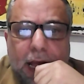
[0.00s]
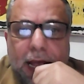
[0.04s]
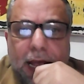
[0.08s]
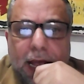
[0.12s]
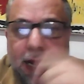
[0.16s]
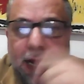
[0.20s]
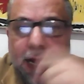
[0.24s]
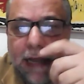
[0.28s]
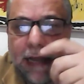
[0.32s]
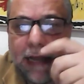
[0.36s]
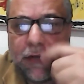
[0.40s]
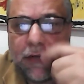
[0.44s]

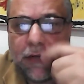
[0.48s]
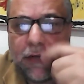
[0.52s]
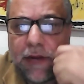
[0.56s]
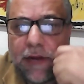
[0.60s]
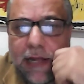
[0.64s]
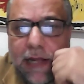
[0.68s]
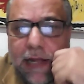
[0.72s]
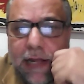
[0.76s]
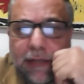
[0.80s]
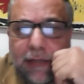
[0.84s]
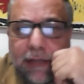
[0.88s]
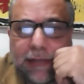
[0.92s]

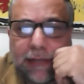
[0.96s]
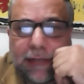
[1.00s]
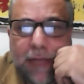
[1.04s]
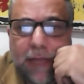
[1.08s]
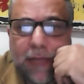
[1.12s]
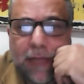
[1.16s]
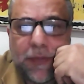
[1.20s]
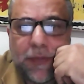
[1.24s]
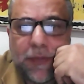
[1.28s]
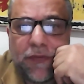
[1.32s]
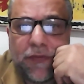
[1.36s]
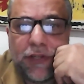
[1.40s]
Another
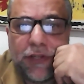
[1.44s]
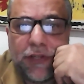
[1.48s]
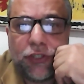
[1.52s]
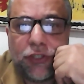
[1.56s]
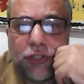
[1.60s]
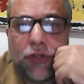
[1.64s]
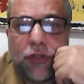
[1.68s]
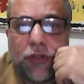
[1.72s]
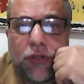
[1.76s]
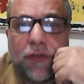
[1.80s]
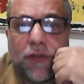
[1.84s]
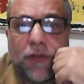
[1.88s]
step,
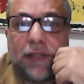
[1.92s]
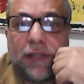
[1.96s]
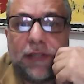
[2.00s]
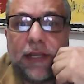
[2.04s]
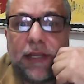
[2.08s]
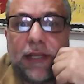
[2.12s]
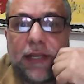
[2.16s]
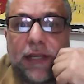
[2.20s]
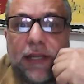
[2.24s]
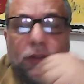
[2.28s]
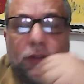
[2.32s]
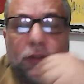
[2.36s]
definition of the
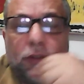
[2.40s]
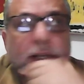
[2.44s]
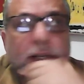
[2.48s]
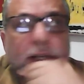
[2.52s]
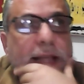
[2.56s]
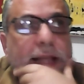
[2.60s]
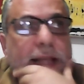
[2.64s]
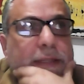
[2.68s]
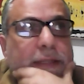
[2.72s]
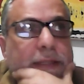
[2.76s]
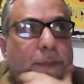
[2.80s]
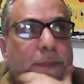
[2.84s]
stakeholder
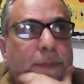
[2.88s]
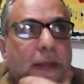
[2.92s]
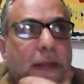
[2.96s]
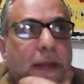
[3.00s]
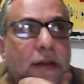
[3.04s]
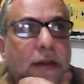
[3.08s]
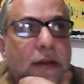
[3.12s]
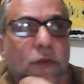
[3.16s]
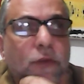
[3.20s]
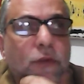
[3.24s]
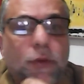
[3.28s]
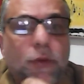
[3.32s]
and the
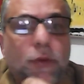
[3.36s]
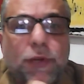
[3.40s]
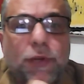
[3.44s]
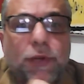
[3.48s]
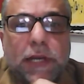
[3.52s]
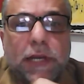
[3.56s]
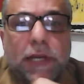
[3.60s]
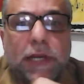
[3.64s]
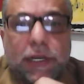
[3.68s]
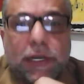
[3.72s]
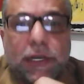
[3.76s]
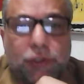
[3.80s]
plan of
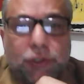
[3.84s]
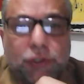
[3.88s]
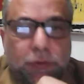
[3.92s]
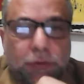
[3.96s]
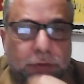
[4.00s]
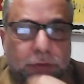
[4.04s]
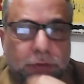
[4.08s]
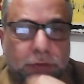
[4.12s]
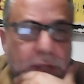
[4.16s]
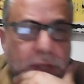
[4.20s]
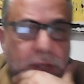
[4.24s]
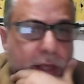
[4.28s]
communication.
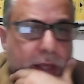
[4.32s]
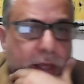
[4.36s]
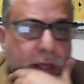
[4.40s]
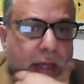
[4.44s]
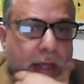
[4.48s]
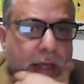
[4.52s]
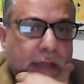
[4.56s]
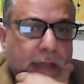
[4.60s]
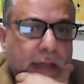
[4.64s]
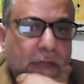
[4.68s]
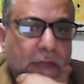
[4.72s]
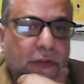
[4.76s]

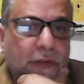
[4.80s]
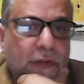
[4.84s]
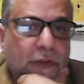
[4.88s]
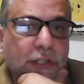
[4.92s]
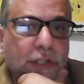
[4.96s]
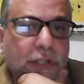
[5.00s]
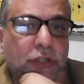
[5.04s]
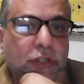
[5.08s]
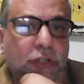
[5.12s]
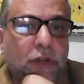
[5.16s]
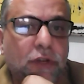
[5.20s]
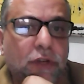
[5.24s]

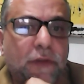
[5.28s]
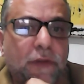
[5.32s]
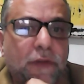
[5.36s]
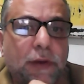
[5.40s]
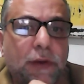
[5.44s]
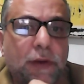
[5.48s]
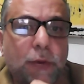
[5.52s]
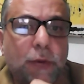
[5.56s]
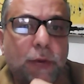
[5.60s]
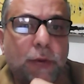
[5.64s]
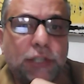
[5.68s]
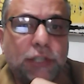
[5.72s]
Definition of
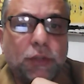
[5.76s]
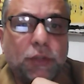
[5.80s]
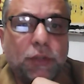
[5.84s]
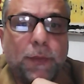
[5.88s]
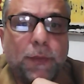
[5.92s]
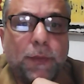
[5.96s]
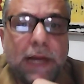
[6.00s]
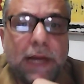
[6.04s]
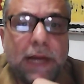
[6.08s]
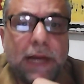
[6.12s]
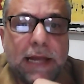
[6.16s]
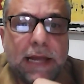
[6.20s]

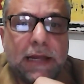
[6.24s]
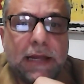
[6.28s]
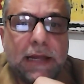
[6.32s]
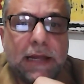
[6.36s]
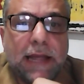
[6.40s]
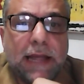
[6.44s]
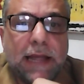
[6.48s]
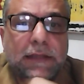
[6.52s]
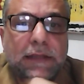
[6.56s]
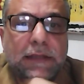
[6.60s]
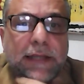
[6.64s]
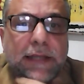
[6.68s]
evaluation plan
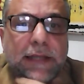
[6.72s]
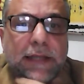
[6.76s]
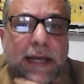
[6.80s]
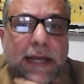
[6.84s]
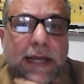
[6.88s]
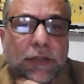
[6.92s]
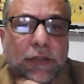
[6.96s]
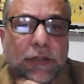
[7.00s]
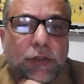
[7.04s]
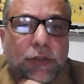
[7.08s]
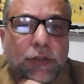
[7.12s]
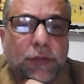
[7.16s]
and
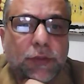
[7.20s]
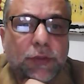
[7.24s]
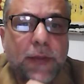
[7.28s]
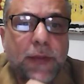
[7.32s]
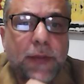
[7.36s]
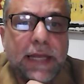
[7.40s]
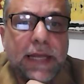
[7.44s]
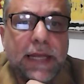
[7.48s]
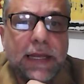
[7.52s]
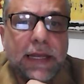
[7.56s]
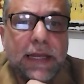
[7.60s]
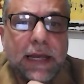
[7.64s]
indicators
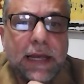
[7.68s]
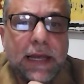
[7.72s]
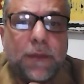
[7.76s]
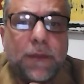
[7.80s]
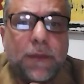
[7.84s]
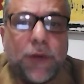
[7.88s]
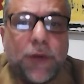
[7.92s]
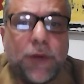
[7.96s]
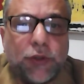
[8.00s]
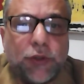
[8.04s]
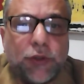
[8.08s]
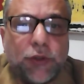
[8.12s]
by
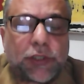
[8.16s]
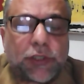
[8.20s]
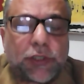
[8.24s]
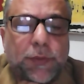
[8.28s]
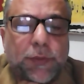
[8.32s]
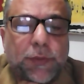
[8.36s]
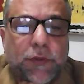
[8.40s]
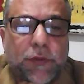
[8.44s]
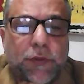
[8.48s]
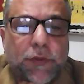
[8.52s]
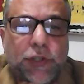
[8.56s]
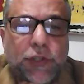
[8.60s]
income, process,
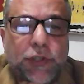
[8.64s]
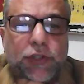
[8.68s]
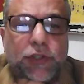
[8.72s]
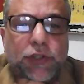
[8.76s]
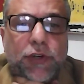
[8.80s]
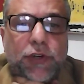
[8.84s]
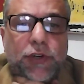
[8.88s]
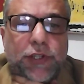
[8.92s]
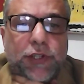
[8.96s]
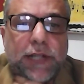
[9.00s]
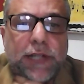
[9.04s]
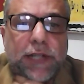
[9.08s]

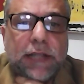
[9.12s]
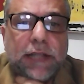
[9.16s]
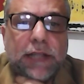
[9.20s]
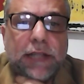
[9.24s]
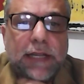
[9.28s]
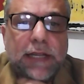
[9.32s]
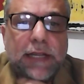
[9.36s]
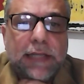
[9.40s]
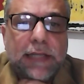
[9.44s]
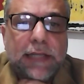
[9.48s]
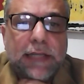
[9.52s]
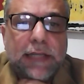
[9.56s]
provision,
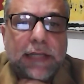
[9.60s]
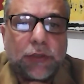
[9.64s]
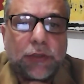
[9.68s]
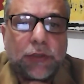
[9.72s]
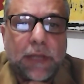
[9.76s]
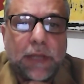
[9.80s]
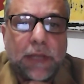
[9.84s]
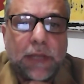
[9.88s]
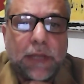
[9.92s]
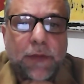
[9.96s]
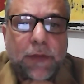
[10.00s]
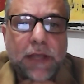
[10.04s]
result, and
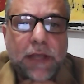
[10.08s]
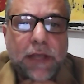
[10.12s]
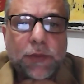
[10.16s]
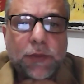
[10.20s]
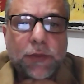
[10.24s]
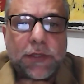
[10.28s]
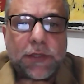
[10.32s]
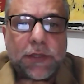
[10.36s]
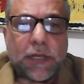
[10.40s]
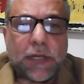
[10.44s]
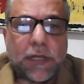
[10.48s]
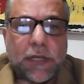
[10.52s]
outcome, as
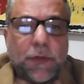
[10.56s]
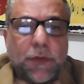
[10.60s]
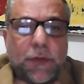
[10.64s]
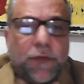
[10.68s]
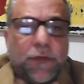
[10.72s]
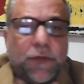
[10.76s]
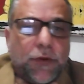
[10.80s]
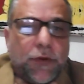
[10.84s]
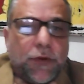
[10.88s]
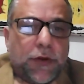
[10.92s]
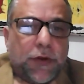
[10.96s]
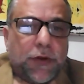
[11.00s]
we said
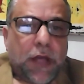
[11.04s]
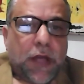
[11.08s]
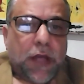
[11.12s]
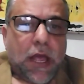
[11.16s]
before,